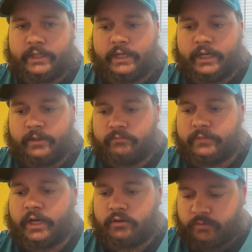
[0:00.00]

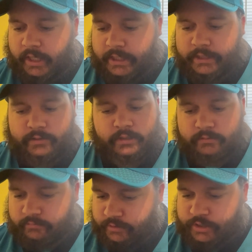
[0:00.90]
Now, granted,
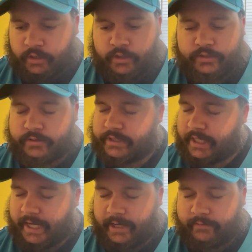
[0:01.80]
Chargers
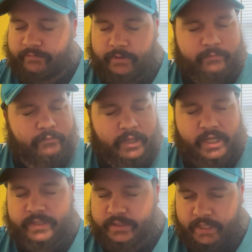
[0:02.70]
have
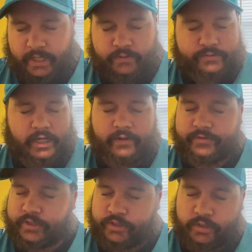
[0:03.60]
amazing tackles.
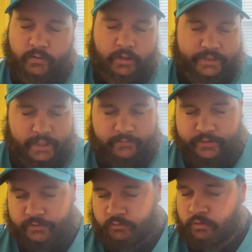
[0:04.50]
Obviously, Joe Wall is
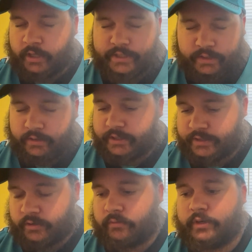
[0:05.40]
having a great start to
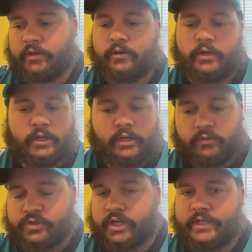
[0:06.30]
his career.
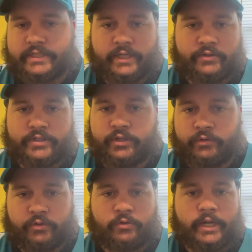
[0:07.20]
Rashawn Slater is
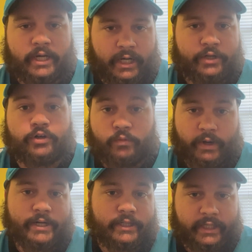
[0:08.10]
another great
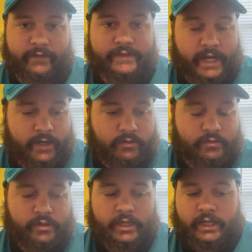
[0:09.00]
underrated left
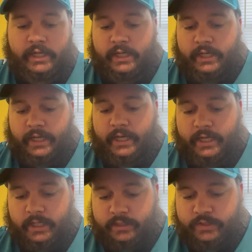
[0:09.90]
tackle.
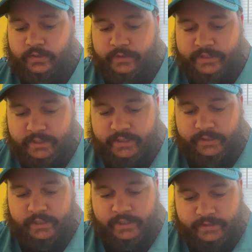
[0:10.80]
And so it's
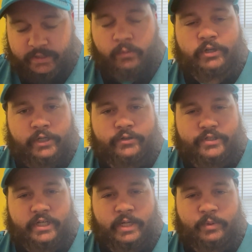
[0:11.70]
somewhat
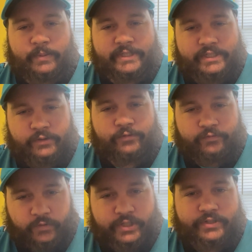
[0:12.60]
understandable, but it's still
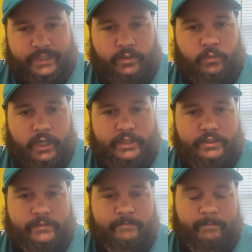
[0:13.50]
frustrating to
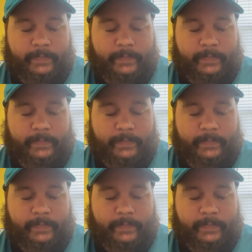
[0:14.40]
watch.